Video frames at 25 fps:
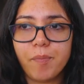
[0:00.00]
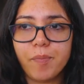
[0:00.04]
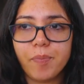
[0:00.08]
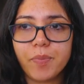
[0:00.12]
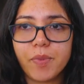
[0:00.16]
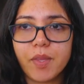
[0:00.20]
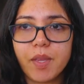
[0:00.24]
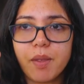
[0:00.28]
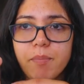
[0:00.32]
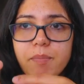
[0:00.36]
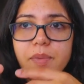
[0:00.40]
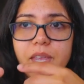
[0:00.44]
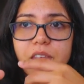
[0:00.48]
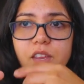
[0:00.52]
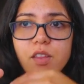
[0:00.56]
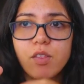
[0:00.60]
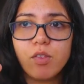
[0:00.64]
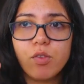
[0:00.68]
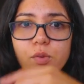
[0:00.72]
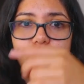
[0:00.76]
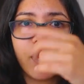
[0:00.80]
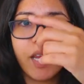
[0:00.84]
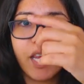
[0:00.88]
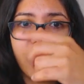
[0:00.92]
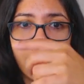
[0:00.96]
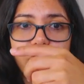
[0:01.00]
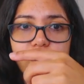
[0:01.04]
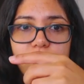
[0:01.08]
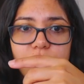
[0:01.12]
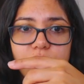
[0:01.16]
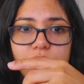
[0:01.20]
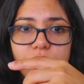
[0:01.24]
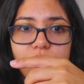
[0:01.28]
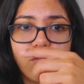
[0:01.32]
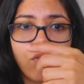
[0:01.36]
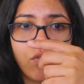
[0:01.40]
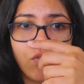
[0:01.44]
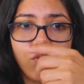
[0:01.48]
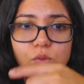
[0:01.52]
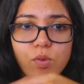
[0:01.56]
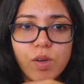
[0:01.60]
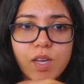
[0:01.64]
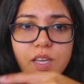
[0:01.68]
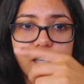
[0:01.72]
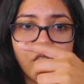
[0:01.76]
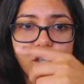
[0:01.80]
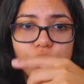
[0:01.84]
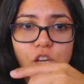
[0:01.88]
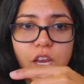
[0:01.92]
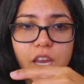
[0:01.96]
make three
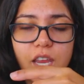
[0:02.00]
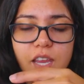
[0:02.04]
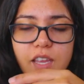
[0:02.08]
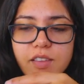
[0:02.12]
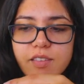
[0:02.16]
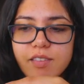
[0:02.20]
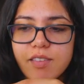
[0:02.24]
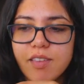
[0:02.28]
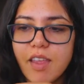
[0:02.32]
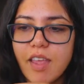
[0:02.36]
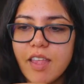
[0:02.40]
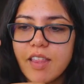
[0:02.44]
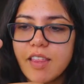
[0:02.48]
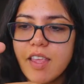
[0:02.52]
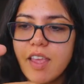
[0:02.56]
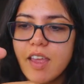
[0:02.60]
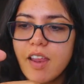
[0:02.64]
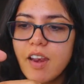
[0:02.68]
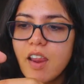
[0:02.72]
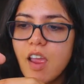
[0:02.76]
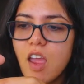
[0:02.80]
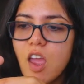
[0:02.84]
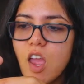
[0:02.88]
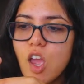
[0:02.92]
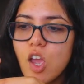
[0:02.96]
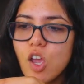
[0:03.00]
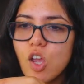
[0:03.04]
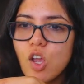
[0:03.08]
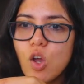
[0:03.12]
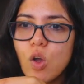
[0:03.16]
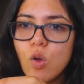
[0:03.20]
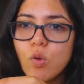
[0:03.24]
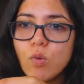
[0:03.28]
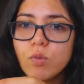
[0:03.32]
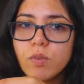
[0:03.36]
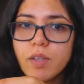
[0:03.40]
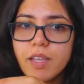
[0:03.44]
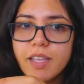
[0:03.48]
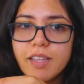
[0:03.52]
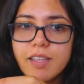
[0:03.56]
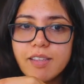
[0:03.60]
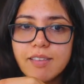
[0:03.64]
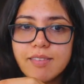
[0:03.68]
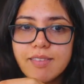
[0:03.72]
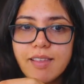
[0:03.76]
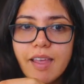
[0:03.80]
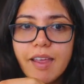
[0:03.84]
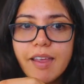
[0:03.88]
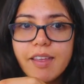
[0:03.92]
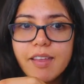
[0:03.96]
chains and then go in the
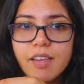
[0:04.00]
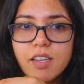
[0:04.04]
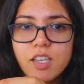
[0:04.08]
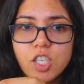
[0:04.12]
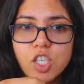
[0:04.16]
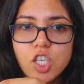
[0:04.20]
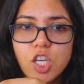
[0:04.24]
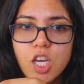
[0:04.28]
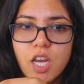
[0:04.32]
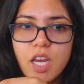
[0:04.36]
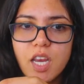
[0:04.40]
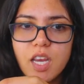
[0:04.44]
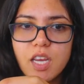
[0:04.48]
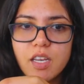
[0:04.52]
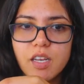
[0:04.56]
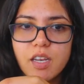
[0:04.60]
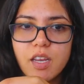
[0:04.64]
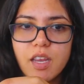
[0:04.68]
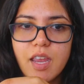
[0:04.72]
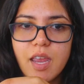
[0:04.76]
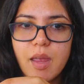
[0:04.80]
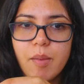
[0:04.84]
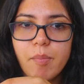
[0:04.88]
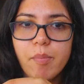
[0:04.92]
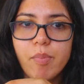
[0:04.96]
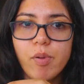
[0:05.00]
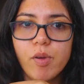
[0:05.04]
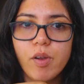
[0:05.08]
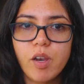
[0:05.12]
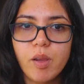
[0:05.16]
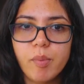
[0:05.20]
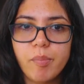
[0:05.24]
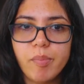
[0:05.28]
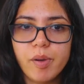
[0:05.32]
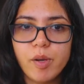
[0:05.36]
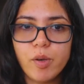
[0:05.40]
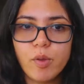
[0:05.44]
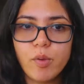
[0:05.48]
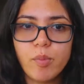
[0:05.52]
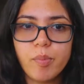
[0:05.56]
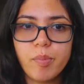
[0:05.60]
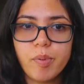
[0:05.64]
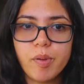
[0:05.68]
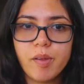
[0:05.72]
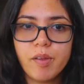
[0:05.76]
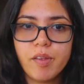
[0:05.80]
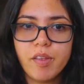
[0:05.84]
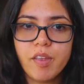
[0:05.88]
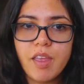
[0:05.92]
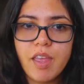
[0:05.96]
second chain and pull up a loop,
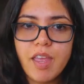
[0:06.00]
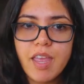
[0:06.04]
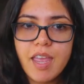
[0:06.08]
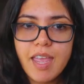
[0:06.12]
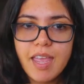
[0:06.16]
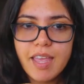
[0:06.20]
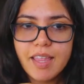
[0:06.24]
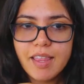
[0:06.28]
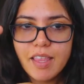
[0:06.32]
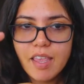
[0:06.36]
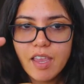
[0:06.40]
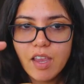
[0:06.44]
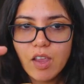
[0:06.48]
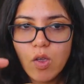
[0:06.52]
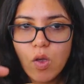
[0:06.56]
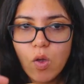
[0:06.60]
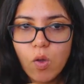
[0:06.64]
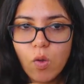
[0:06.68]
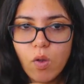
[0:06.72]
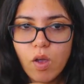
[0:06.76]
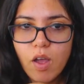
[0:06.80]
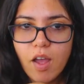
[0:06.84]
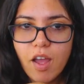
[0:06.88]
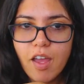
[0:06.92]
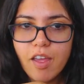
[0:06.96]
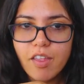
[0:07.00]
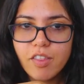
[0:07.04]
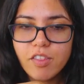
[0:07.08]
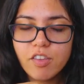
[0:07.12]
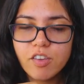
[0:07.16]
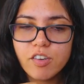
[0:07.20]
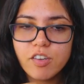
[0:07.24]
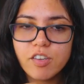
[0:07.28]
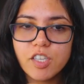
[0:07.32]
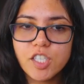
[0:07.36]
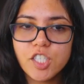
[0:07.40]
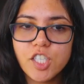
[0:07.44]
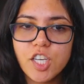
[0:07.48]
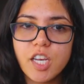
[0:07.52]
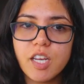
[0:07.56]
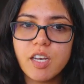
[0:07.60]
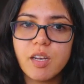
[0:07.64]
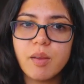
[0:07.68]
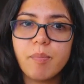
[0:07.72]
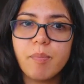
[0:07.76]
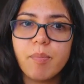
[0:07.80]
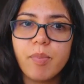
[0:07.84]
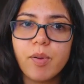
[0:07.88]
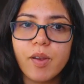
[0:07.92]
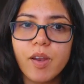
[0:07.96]
and then go under the chain
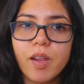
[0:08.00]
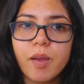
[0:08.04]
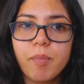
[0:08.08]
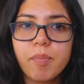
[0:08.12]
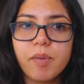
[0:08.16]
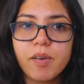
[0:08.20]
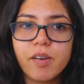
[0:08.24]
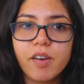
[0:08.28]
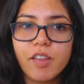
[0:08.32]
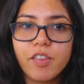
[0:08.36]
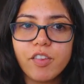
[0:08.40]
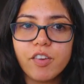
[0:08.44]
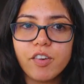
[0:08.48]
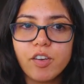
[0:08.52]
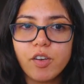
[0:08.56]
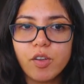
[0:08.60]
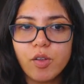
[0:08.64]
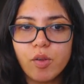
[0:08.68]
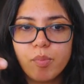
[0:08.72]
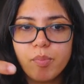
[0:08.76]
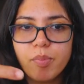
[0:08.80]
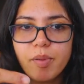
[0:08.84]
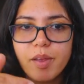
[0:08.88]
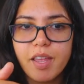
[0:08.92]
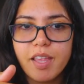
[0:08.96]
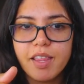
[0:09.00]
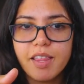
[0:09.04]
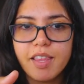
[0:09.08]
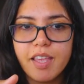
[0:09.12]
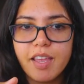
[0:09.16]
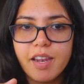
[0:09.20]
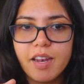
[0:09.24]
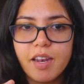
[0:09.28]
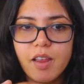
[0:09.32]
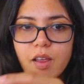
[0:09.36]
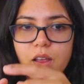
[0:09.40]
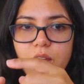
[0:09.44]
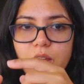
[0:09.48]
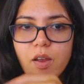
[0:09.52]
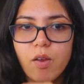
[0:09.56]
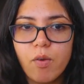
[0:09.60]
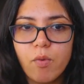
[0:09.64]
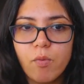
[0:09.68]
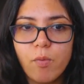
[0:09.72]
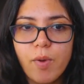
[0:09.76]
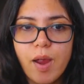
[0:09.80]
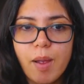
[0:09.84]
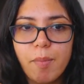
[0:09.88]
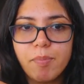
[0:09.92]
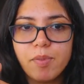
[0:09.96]
and pull up another loop, and then
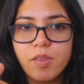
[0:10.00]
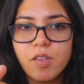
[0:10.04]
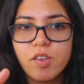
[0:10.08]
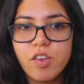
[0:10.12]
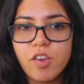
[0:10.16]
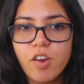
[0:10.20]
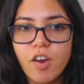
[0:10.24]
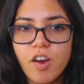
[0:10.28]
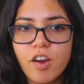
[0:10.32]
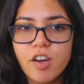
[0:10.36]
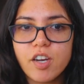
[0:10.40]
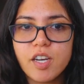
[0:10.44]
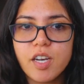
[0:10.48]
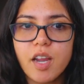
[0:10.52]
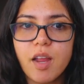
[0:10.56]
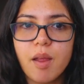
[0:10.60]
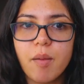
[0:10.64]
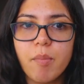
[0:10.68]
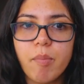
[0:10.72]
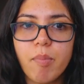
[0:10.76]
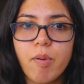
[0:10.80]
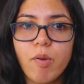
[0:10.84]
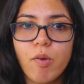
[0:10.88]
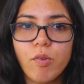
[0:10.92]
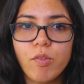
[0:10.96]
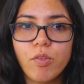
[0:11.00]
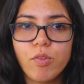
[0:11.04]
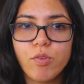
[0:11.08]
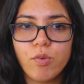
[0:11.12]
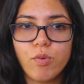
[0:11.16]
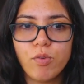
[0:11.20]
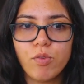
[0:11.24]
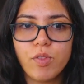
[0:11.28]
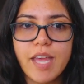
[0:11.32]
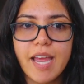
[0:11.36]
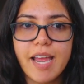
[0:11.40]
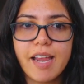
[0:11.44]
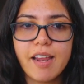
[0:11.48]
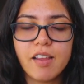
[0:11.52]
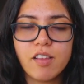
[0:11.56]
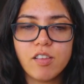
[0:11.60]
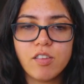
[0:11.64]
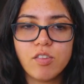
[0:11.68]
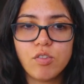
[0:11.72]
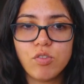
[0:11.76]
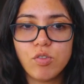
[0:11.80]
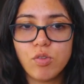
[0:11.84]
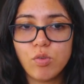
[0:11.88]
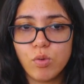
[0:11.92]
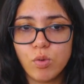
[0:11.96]
wrap the yarn and pull through that
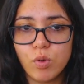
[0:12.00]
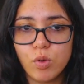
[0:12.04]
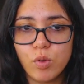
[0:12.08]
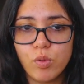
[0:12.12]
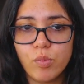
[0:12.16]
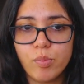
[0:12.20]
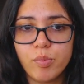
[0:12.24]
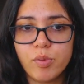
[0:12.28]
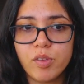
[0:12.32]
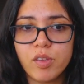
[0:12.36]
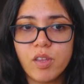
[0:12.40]
2 loops,